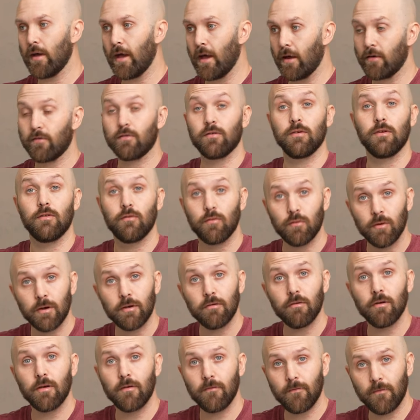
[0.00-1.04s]
actually
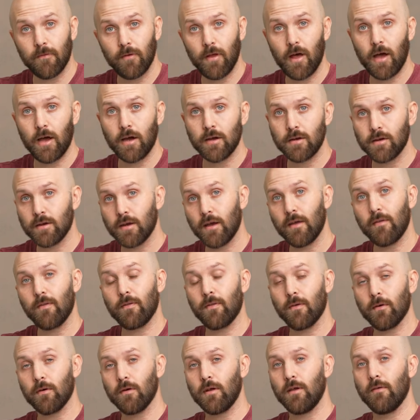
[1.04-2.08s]
triggering flash at
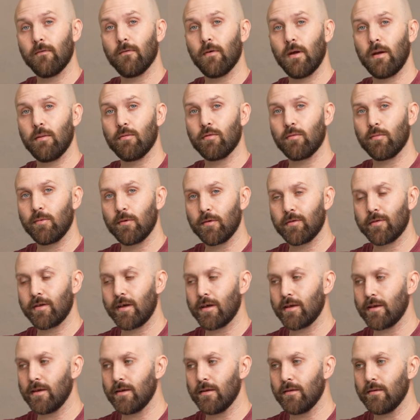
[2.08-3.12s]
30 frames per
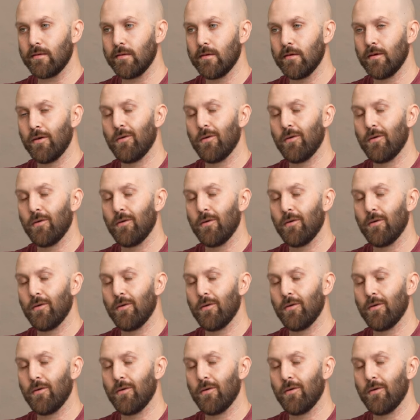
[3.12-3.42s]
second